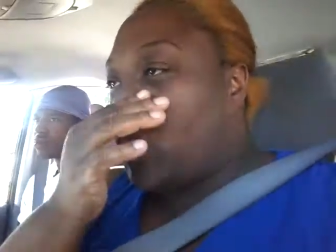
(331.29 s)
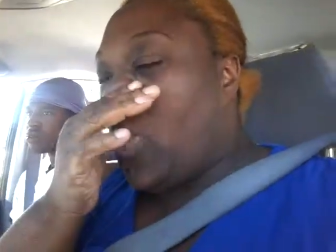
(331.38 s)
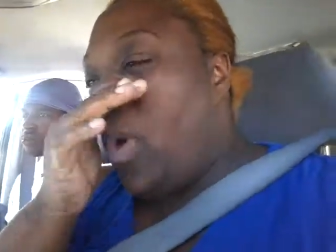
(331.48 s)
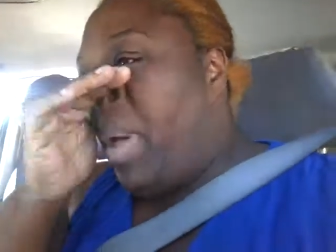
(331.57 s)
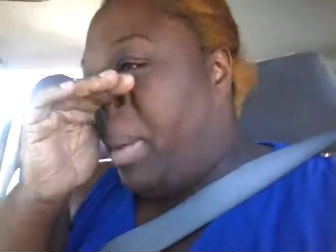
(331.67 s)

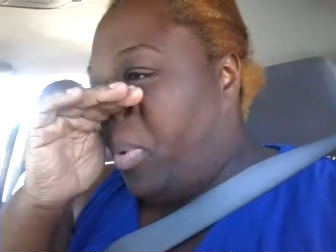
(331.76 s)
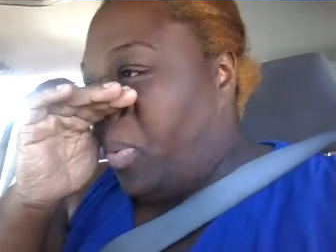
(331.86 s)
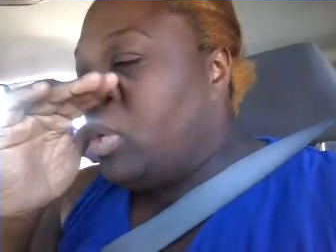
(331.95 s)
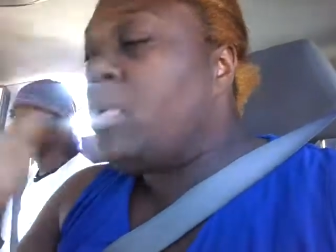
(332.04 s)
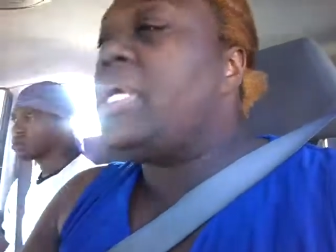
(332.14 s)
well, baby,
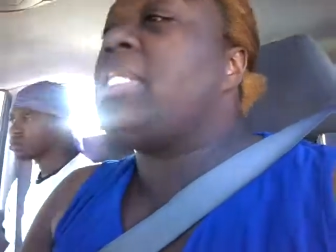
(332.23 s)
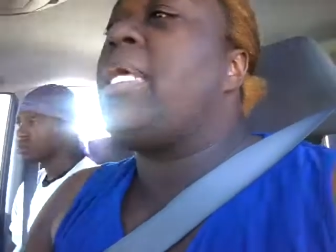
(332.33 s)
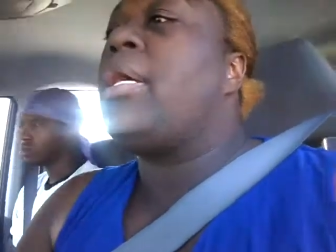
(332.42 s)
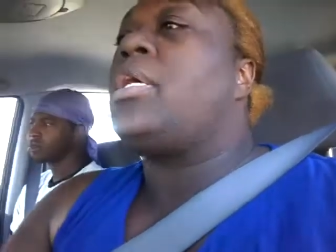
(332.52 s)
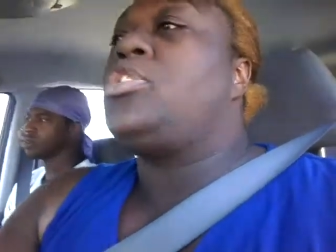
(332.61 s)
when you get
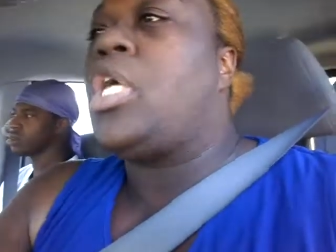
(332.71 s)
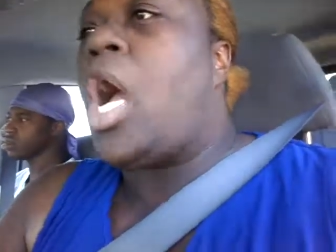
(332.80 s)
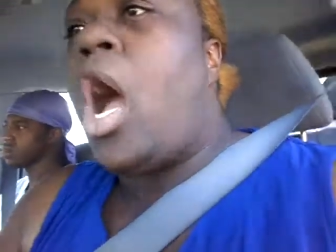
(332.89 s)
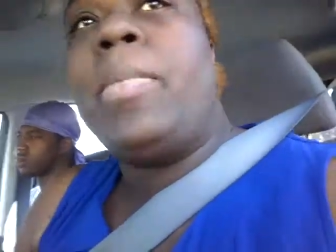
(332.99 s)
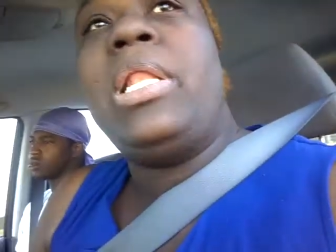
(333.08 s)
there, could you
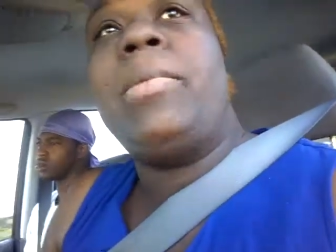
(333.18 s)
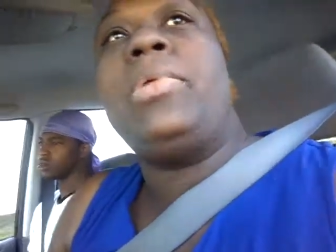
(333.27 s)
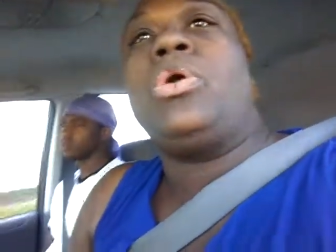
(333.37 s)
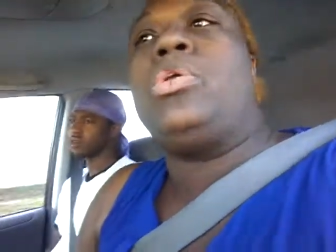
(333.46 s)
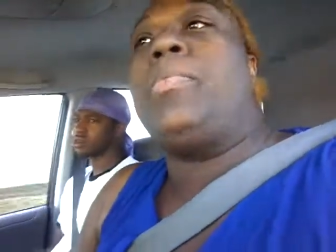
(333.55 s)
call me? Let me
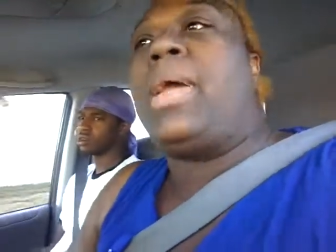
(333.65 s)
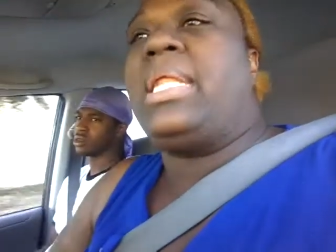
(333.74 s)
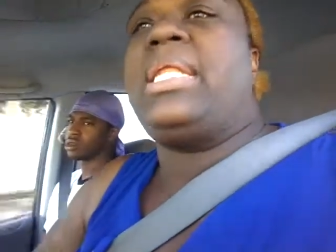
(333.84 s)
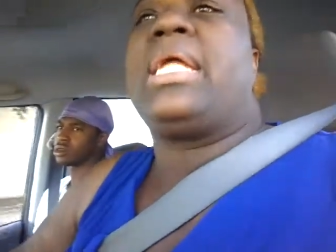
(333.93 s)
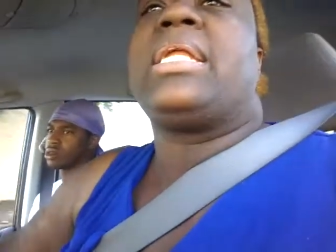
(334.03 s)
know you made
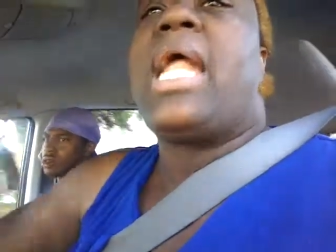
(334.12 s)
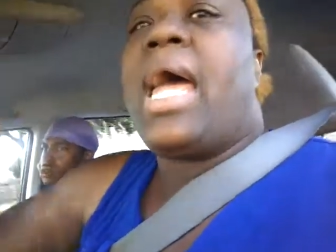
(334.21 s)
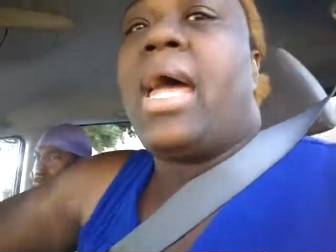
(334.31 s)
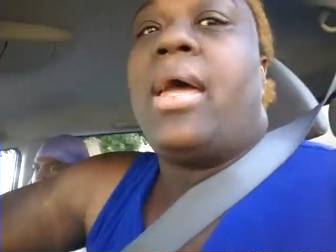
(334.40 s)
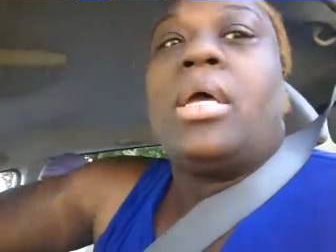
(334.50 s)
it. Da da
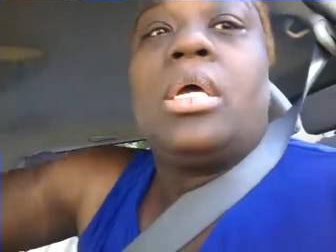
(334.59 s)
da.